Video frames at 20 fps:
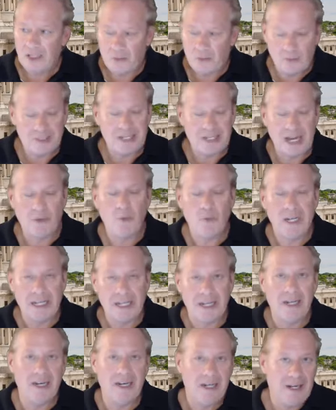pretend we
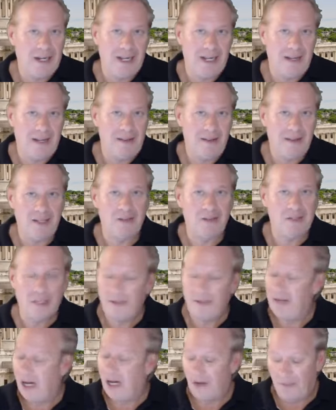didn't. And
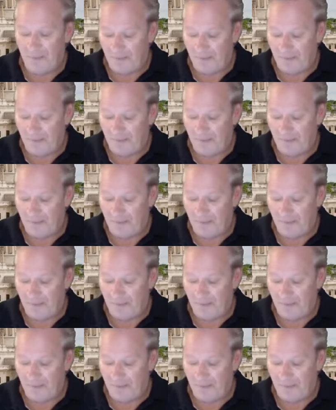no,